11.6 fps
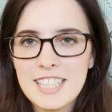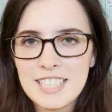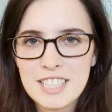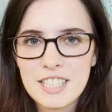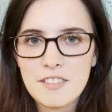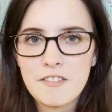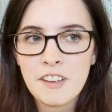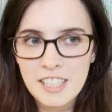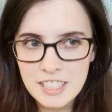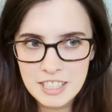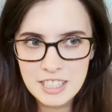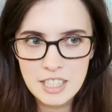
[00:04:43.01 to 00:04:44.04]
This is a
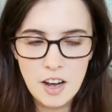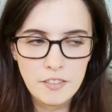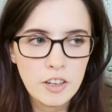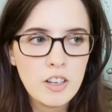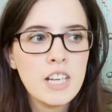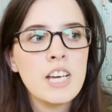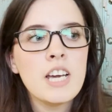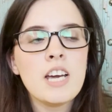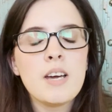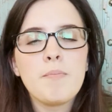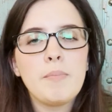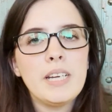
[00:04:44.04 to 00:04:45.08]
fantasy novel
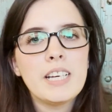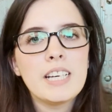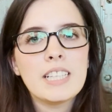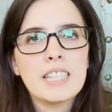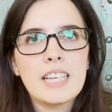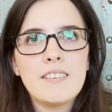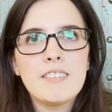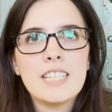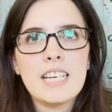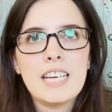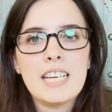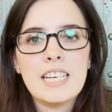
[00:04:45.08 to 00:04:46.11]
Mina lives
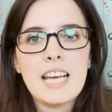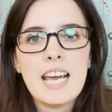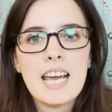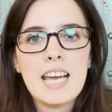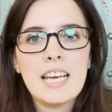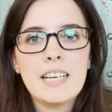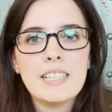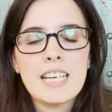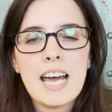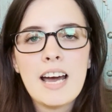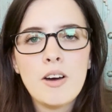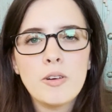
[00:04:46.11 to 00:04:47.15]
in a
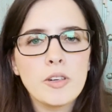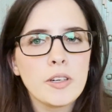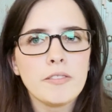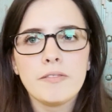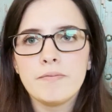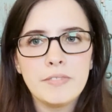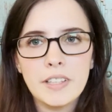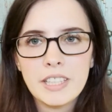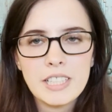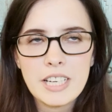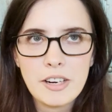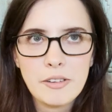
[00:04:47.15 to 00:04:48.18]
town or
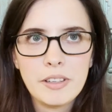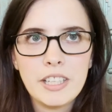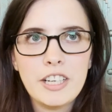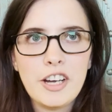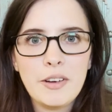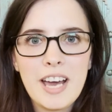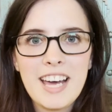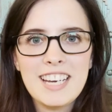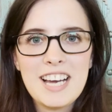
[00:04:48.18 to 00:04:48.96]
village, I don't really know yet,